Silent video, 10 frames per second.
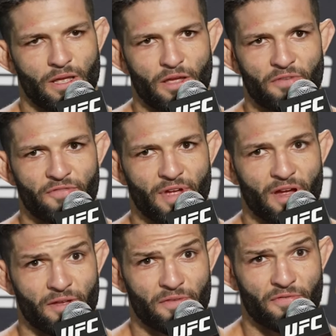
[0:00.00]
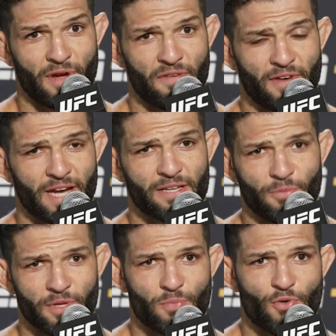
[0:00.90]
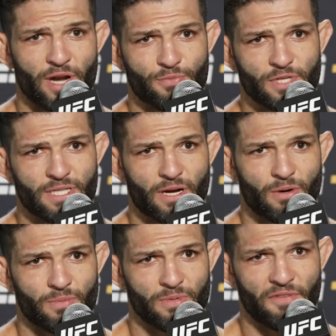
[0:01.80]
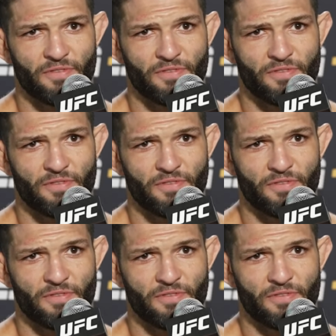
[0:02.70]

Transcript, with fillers: If, uh, if I fight with Brad Riddell, the